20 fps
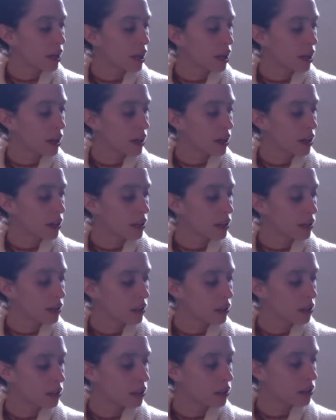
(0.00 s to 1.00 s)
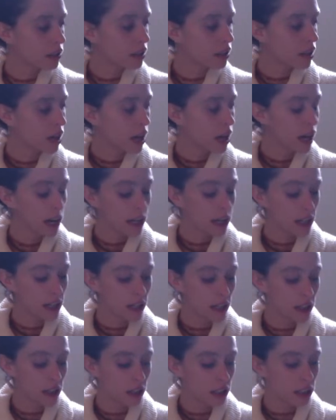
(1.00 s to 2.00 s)
in. A
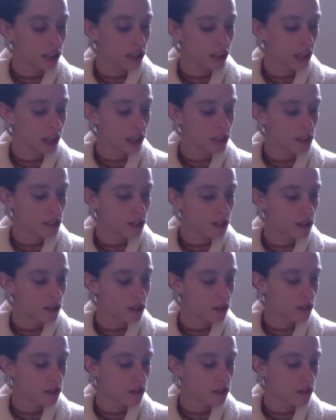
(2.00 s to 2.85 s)
healing that's